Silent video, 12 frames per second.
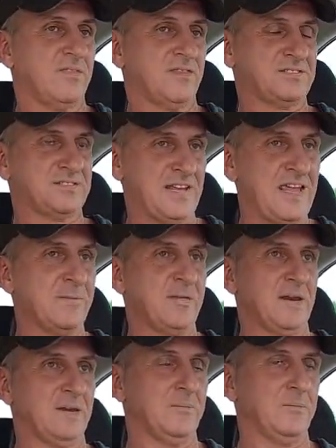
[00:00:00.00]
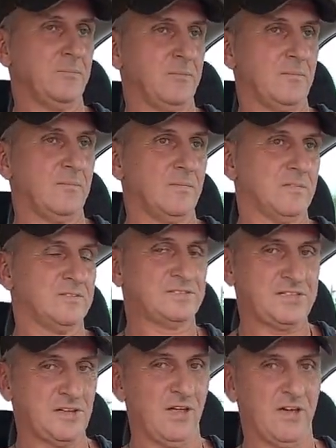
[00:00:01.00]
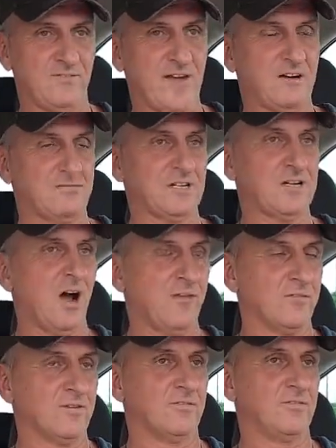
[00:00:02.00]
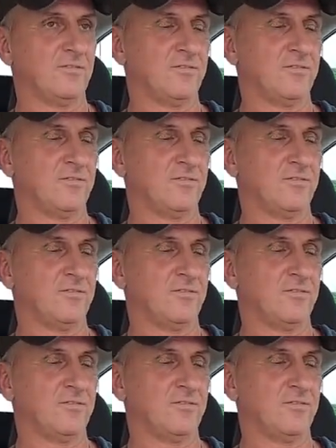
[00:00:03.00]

The salmon still have not recovered